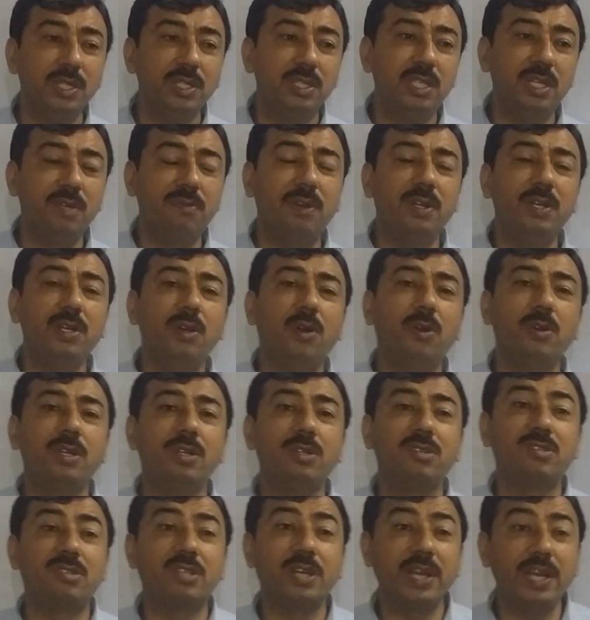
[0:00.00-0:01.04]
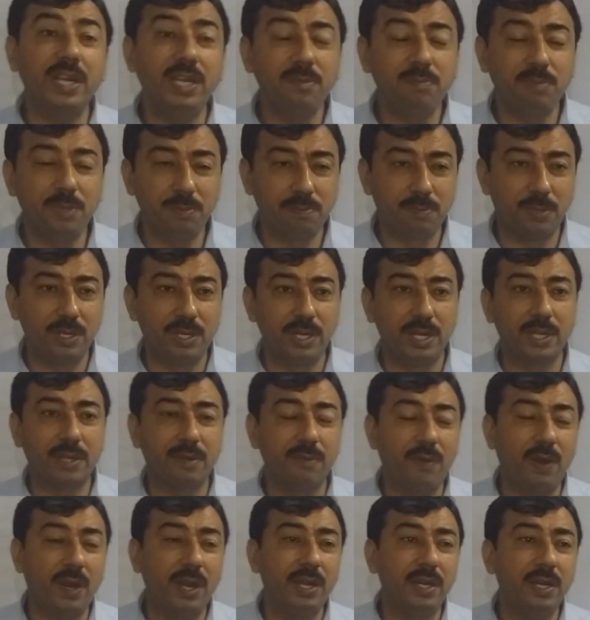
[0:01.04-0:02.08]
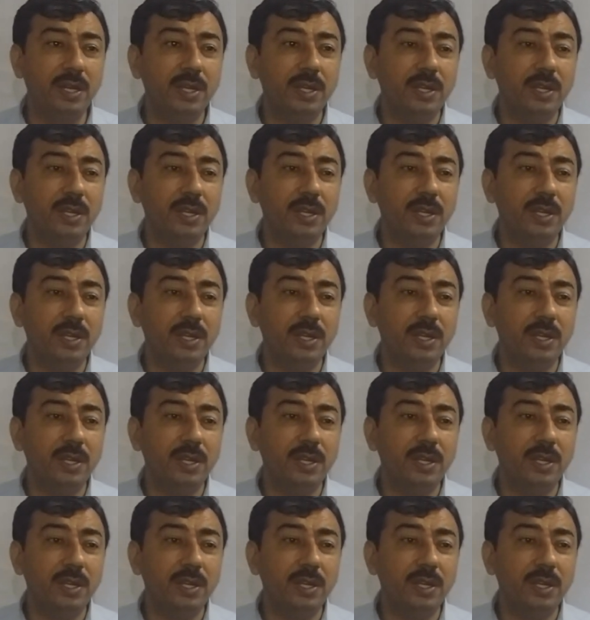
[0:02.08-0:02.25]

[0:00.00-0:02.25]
there were not trained people required